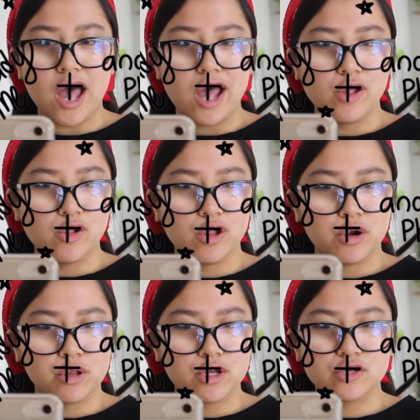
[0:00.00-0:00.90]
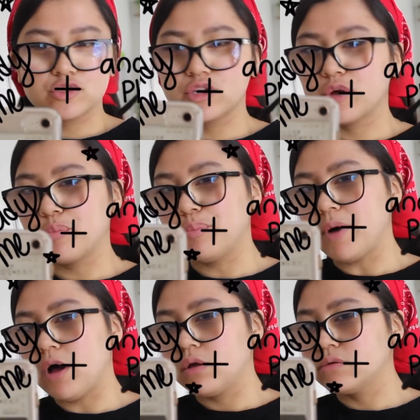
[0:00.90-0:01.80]
I literally just look
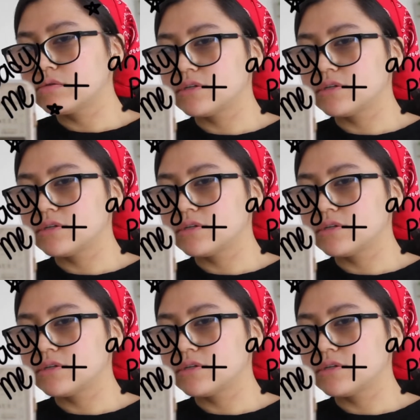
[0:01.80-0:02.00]
bald.